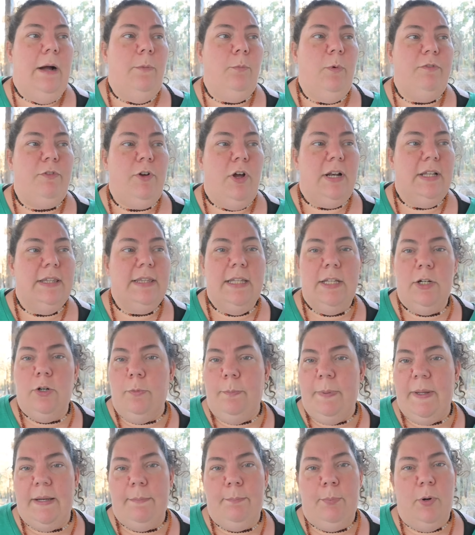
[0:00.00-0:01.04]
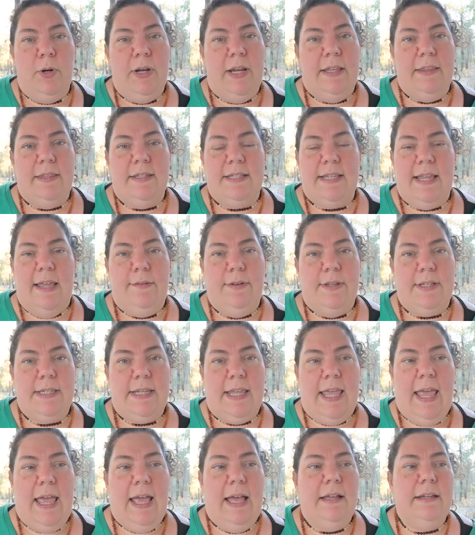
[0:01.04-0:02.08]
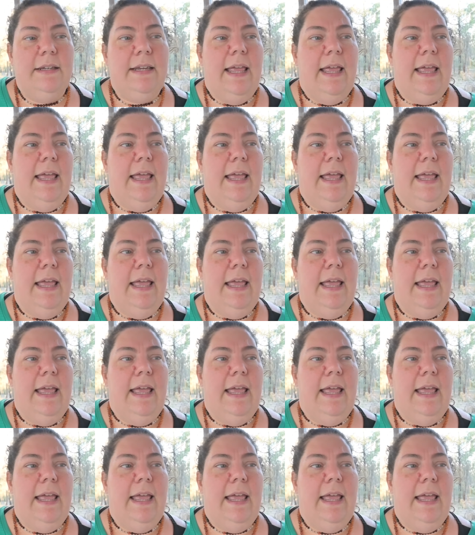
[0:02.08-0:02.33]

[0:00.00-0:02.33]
We've got a little bit put in the savings account,